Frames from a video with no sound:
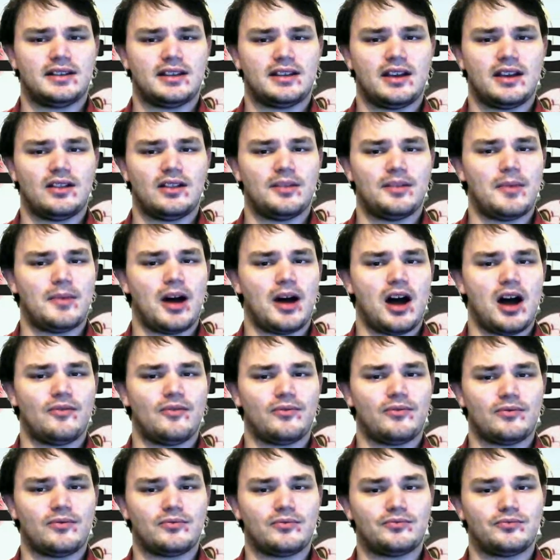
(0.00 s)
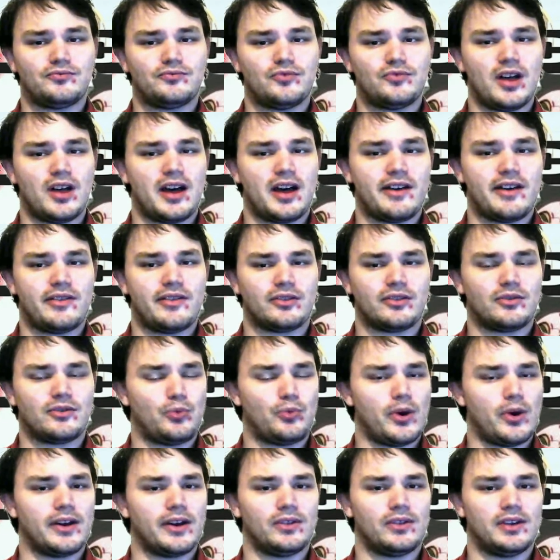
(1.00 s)
kill him off rather
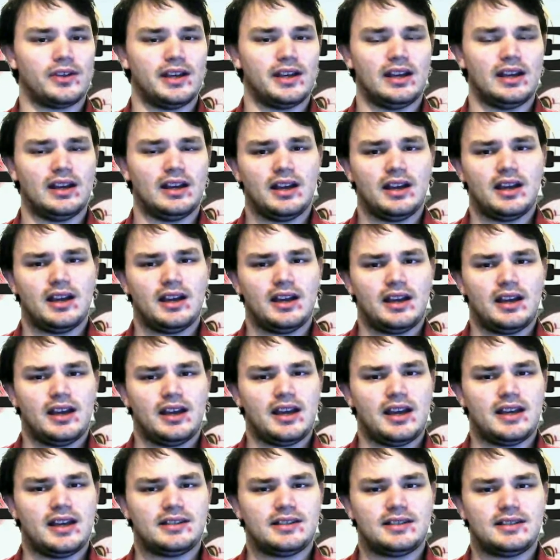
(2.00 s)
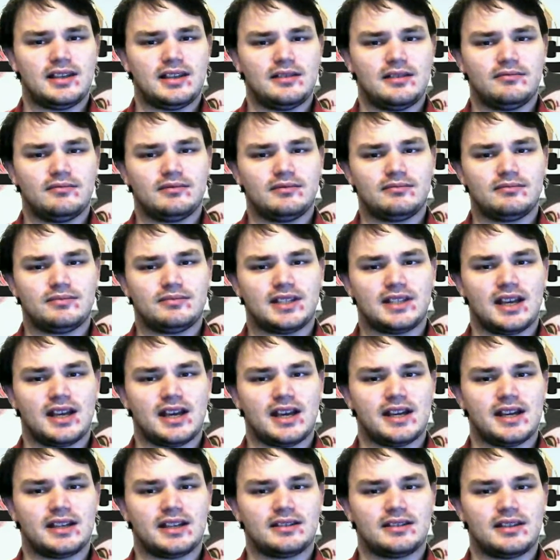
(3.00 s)
quickly, it seems
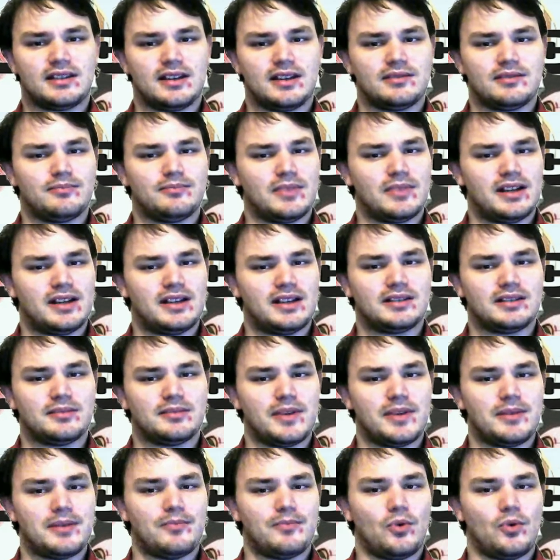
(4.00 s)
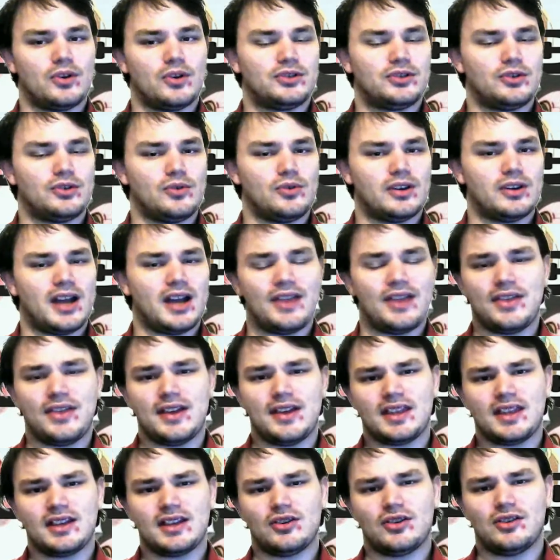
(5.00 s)
like there is a bit more to it. I think
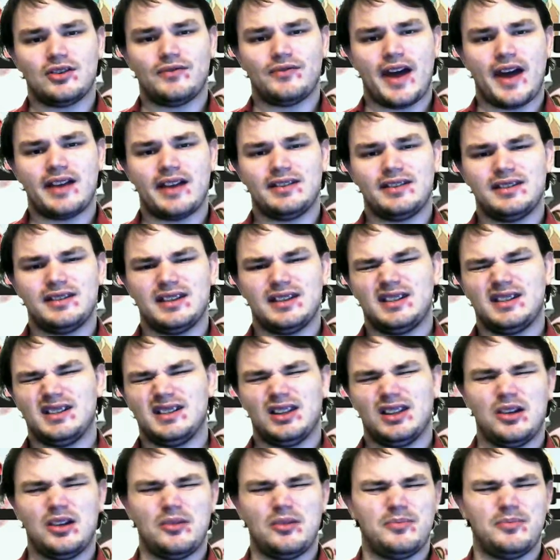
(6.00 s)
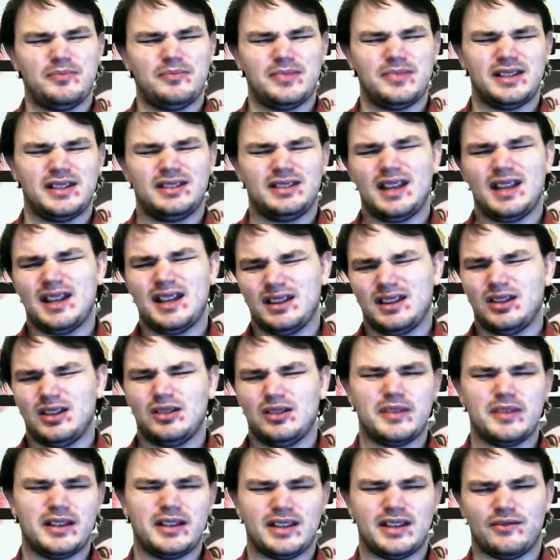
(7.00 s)
they could have did a little bit
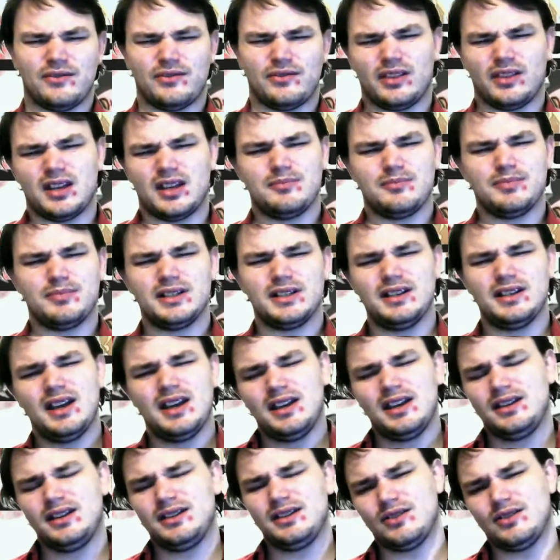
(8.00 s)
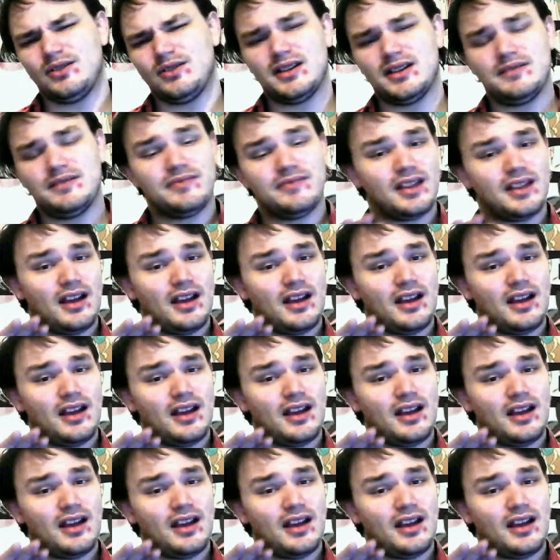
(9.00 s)
differently, but you know what?